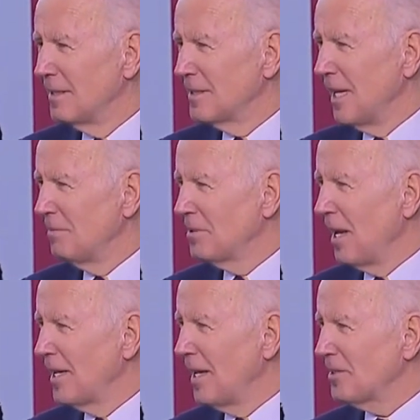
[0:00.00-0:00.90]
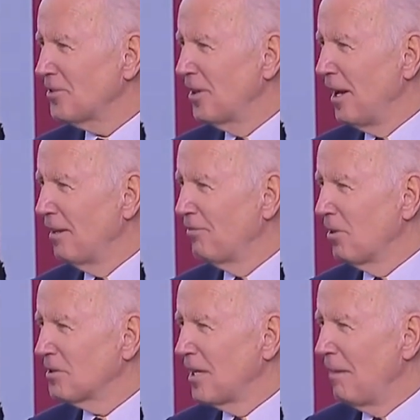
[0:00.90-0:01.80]
Seems like yesterday, the
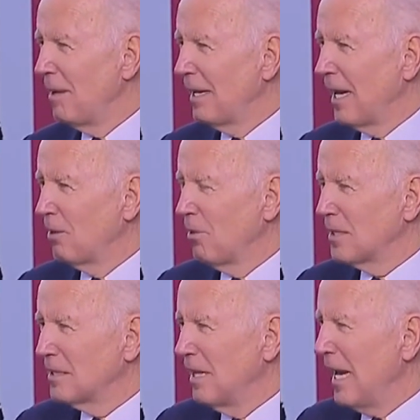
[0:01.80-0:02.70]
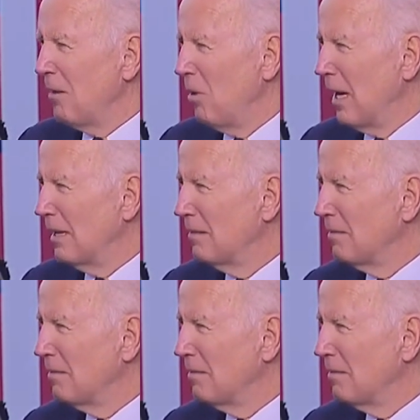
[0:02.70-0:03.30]
first time I got arrested. Anyway.